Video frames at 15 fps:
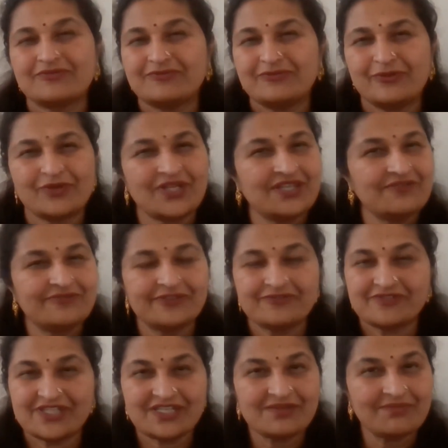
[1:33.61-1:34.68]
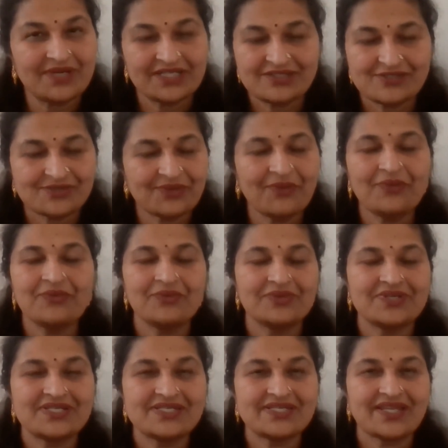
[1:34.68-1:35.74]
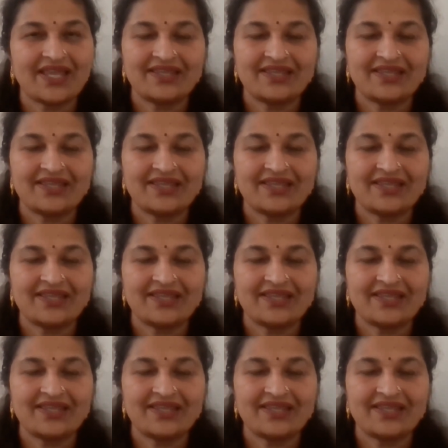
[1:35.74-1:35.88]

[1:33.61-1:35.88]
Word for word: 14, 15 months old,